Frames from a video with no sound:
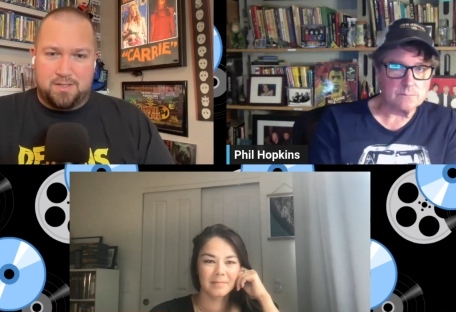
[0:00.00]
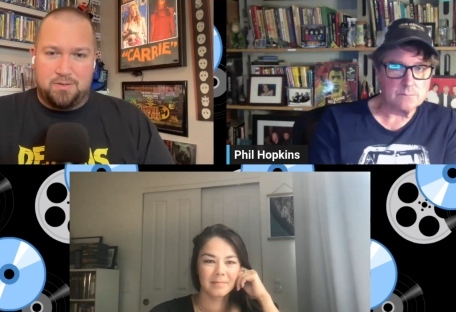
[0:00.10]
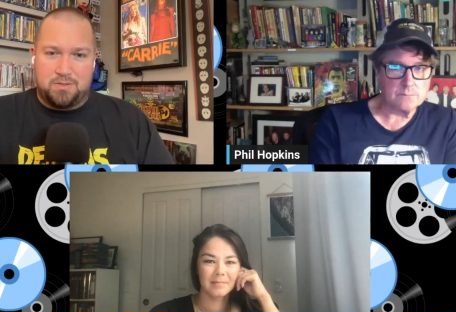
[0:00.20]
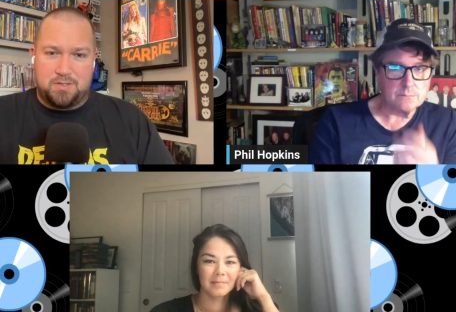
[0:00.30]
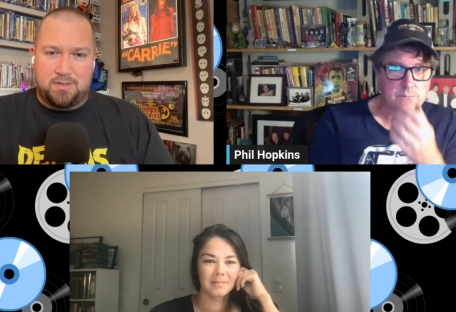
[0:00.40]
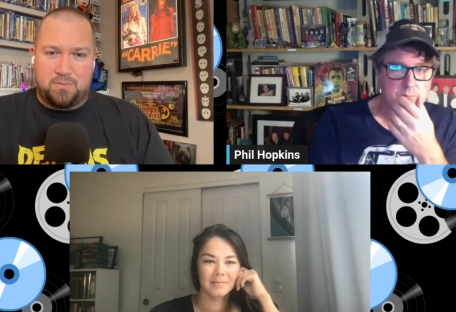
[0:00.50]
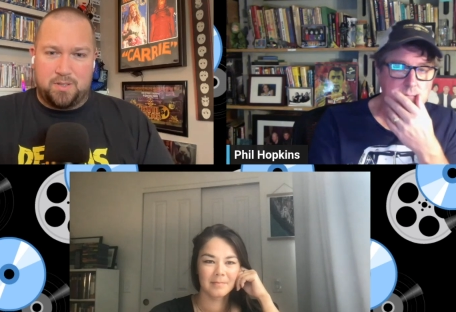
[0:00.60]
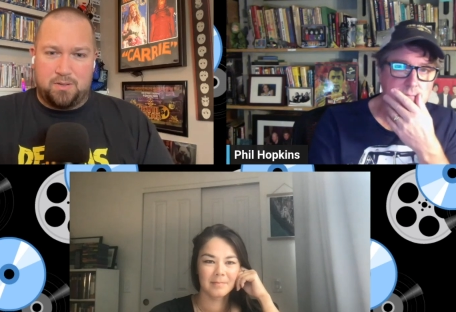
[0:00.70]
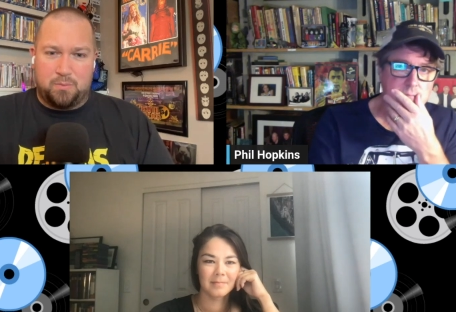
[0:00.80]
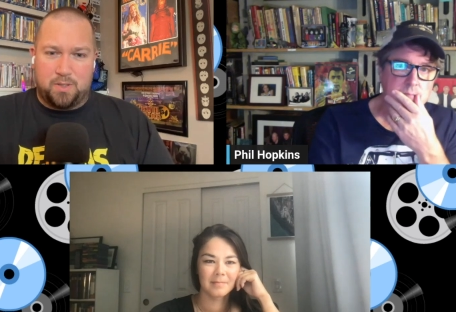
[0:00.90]
Speaker 1: Can you share
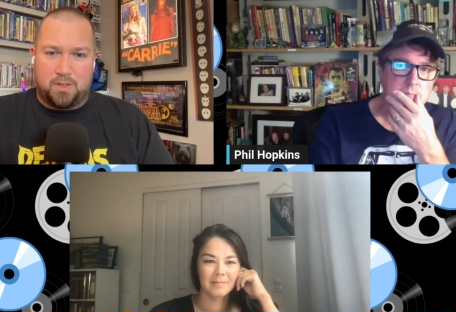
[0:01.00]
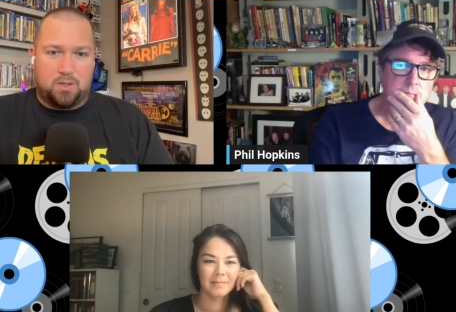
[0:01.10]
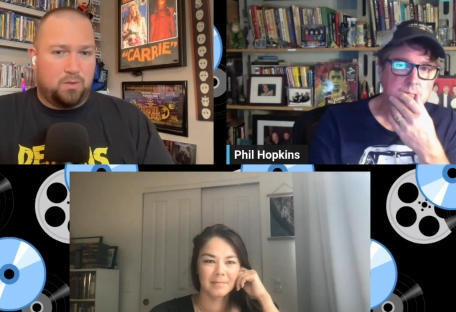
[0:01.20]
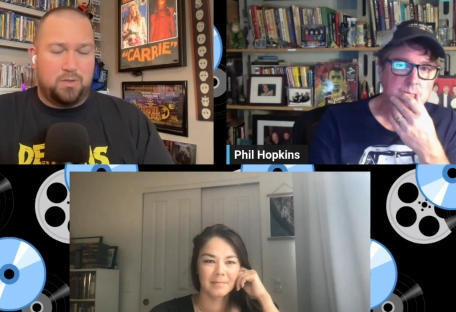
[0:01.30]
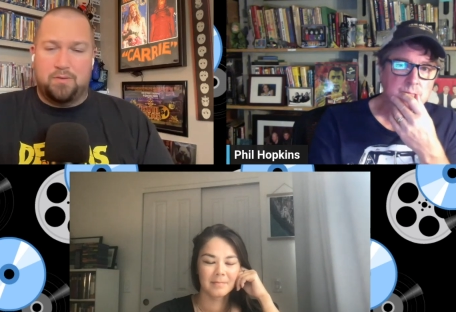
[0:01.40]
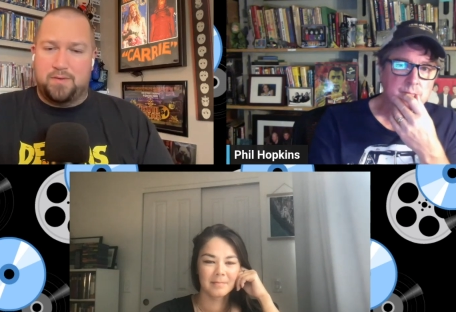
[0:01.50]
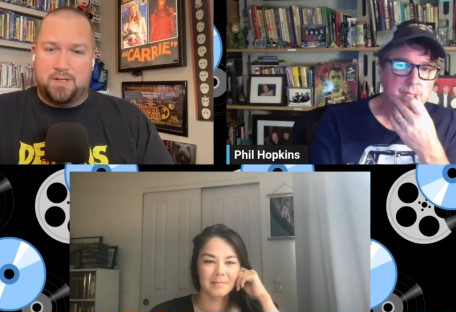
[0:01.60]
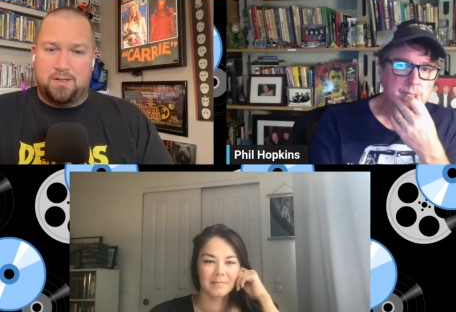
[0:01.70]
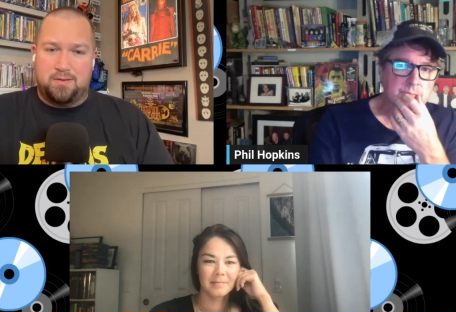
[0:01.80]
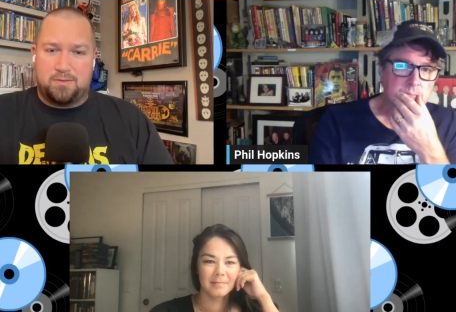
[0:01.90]
what what all you've
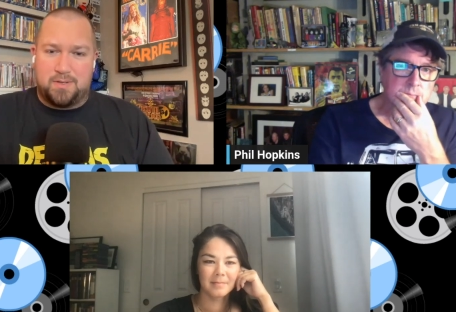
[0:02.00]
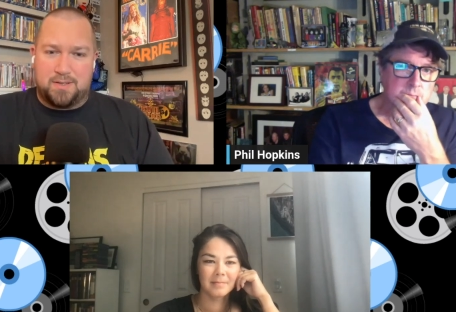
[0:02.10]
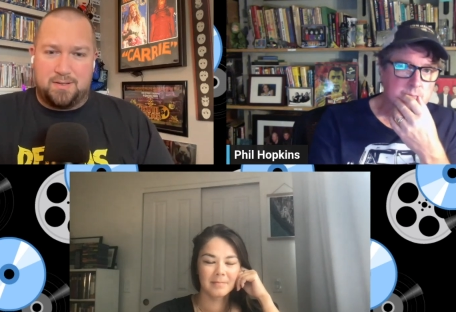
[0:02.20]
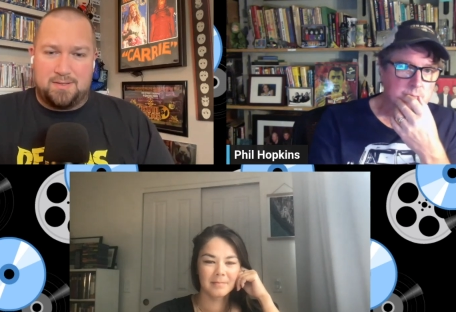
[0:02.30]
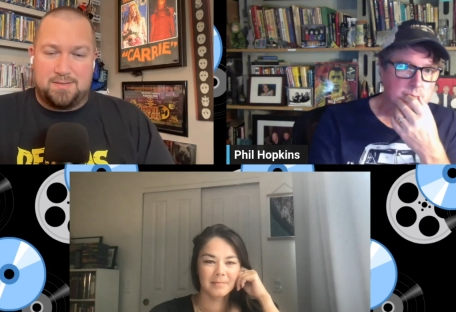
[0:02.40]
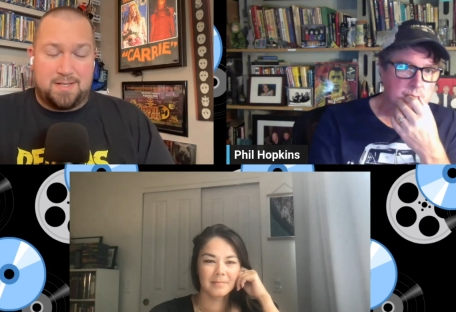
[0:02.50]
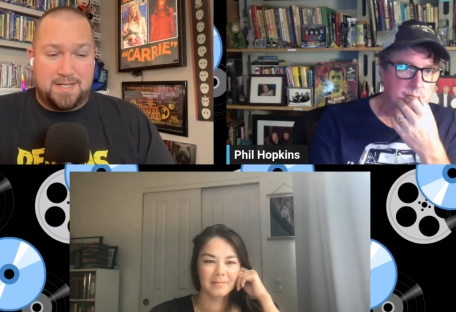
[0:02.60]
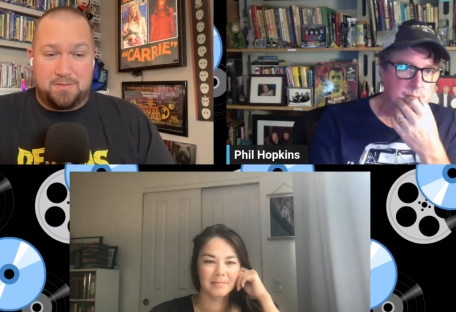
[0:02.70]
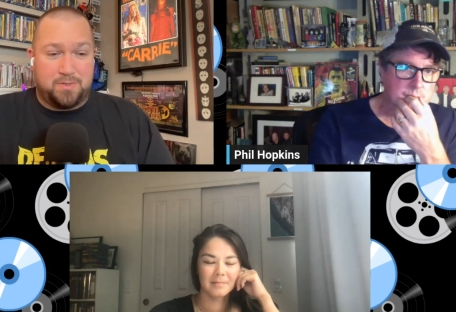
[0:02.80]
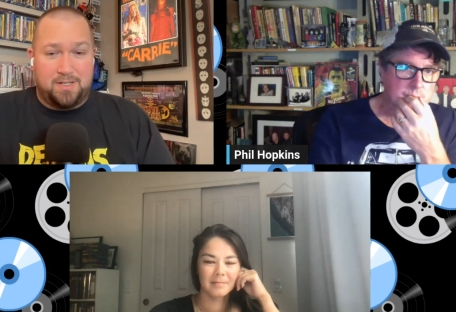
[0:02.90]
done throughout the last 20